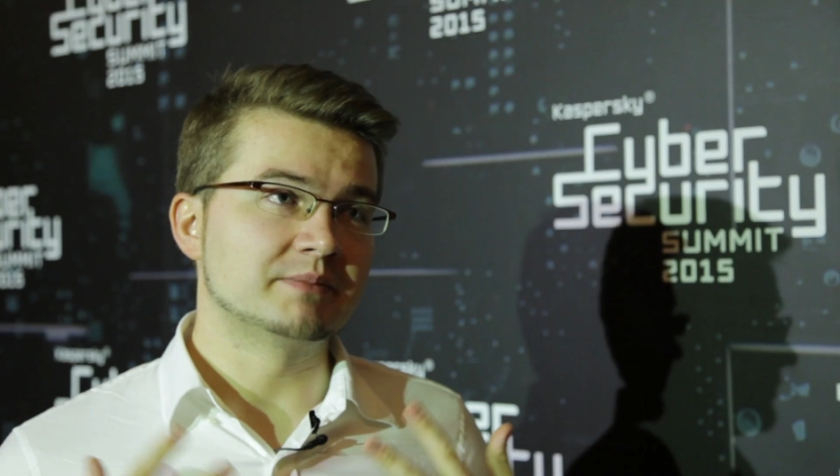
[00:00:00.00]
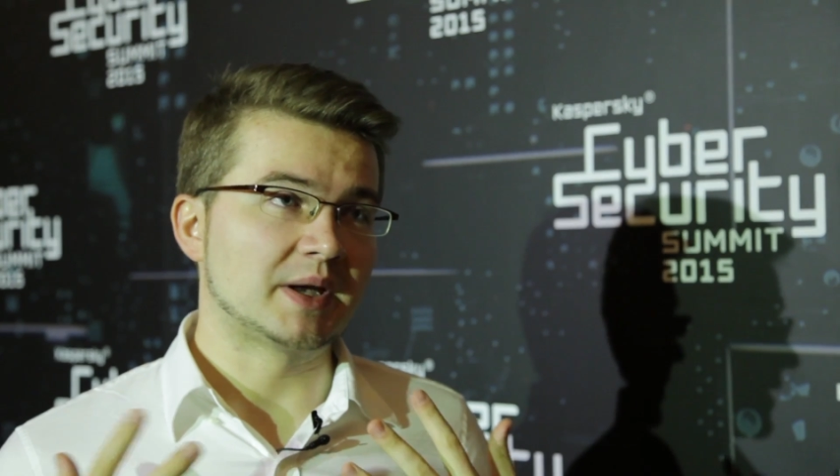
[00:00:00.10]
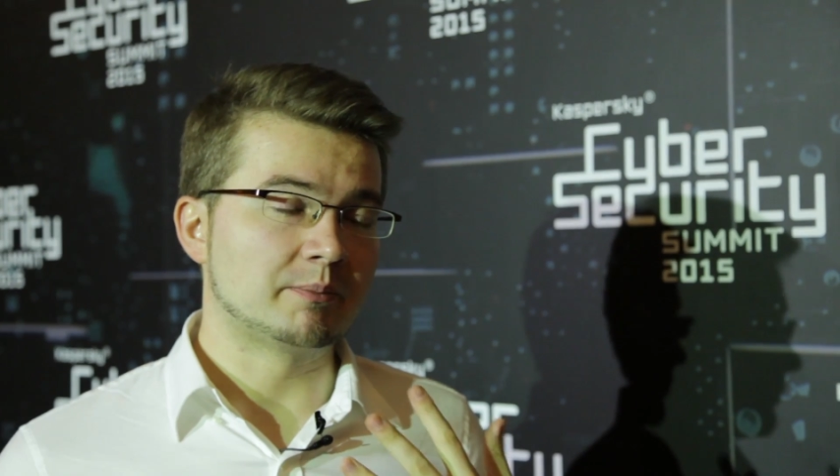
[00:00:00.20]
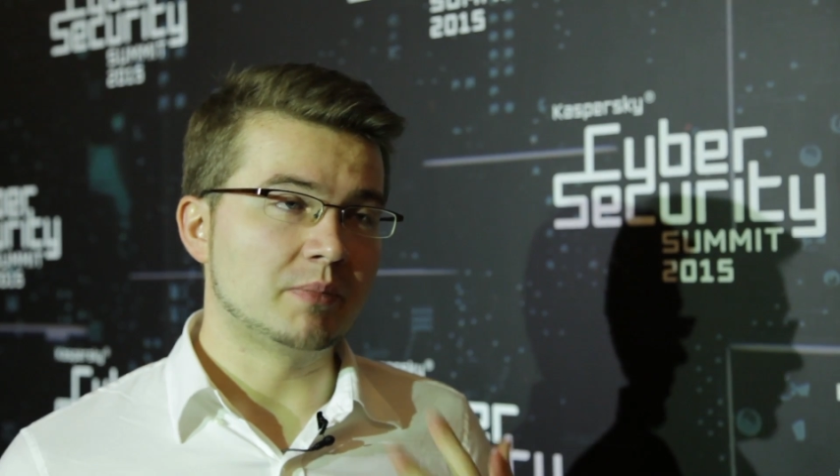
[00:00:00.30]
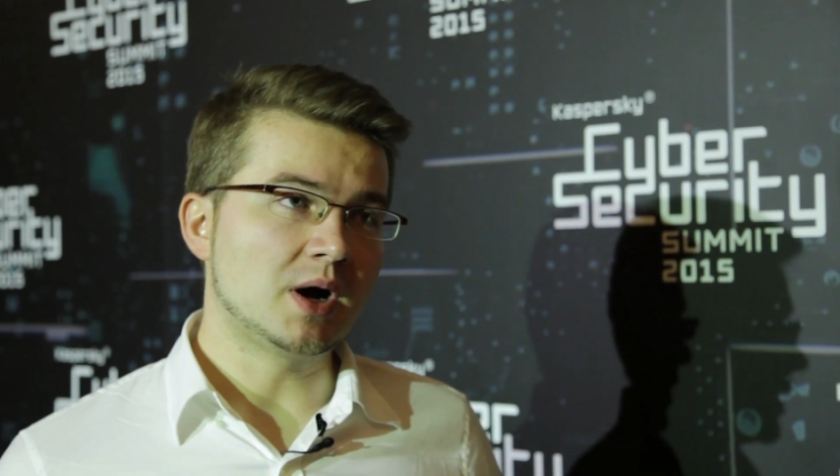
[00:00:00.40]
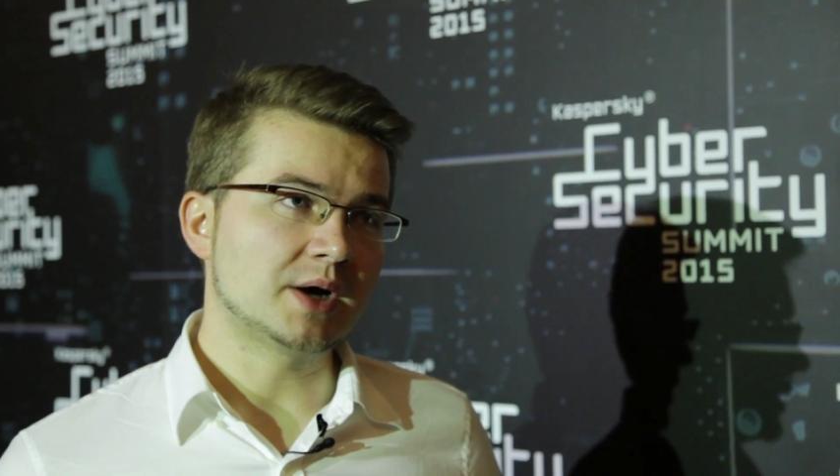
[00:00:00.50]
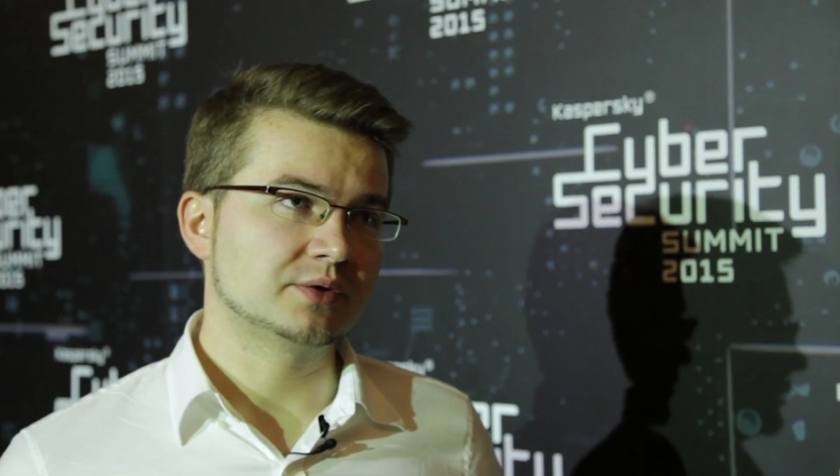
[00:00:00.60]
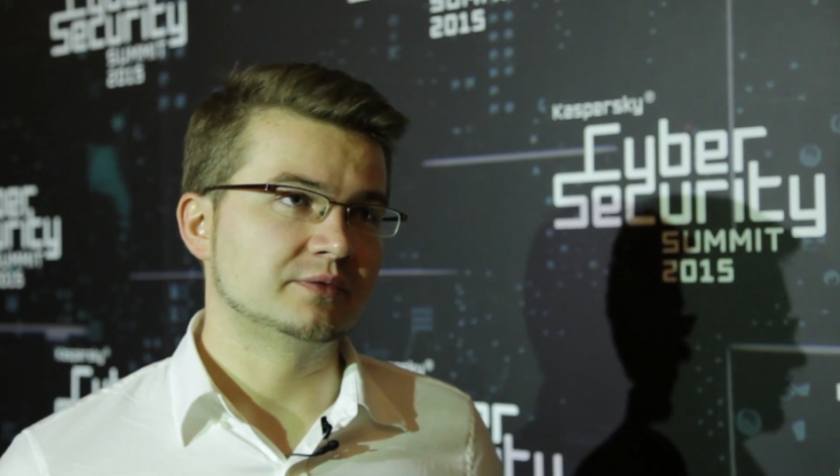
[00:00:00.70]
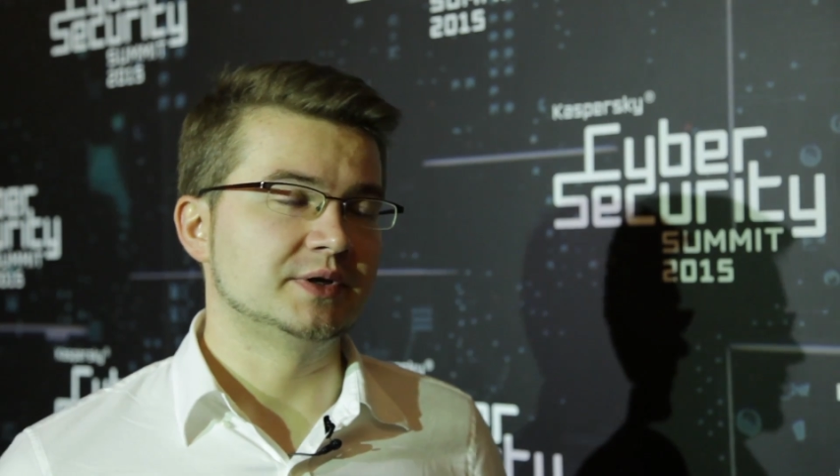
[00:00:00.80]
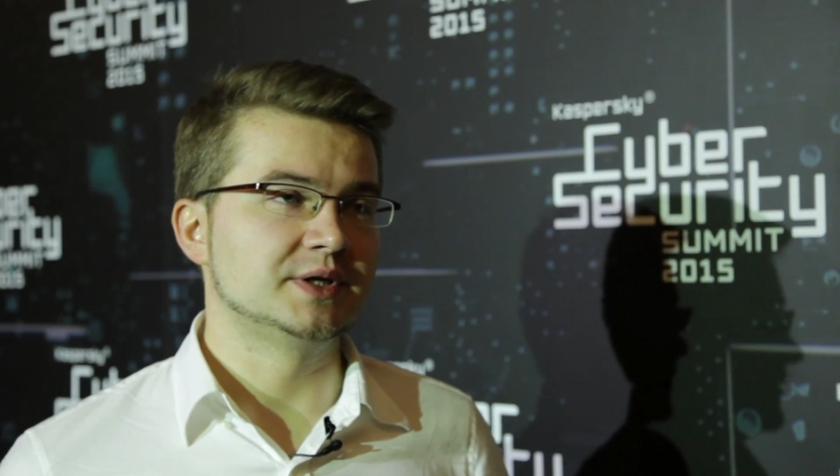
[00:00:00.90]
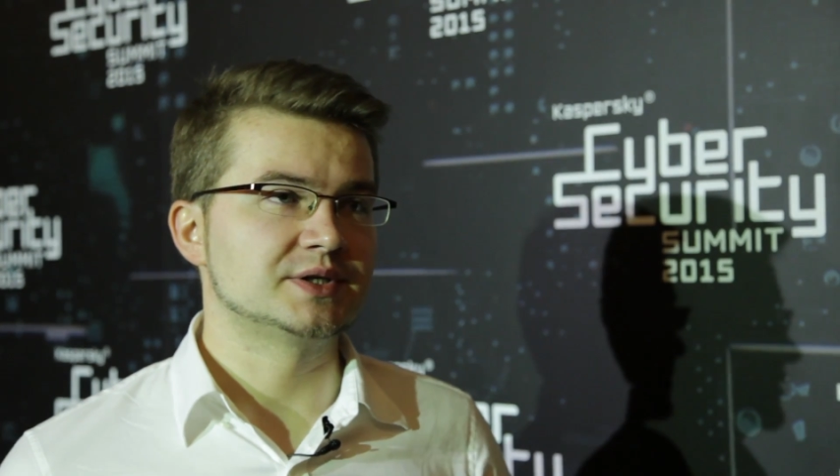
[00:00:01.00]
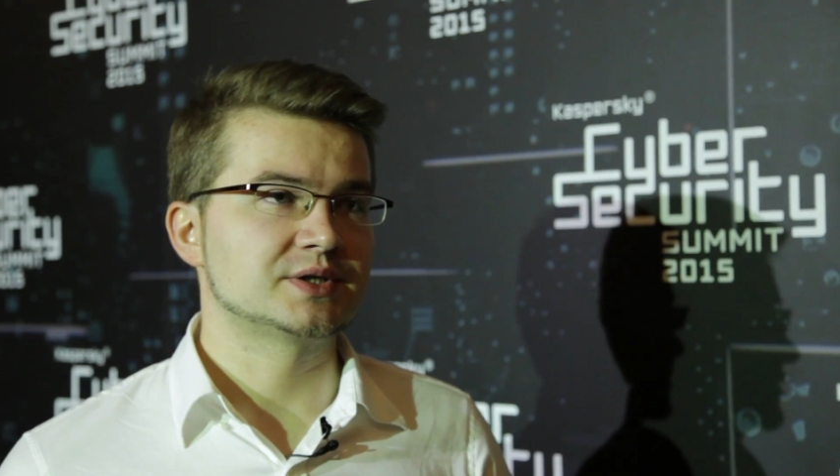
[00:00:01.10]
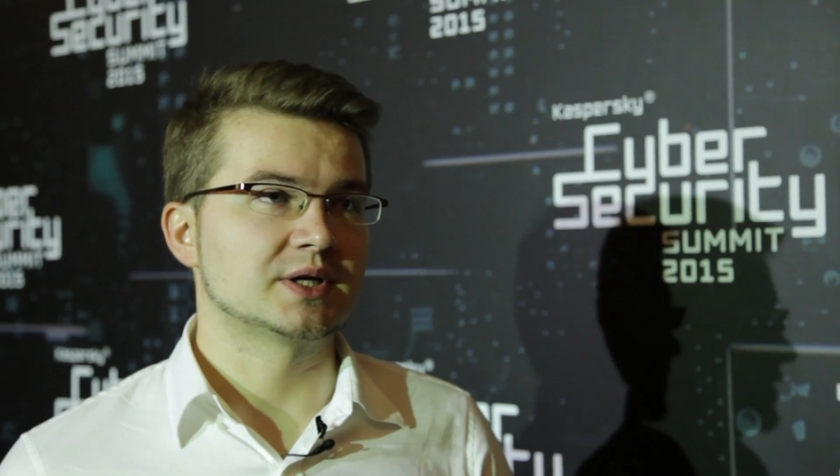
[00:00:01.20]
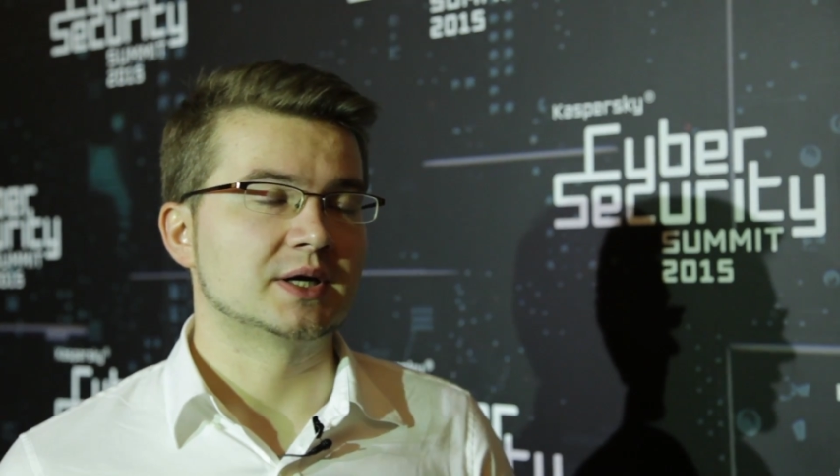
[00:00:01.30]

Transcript: a part of this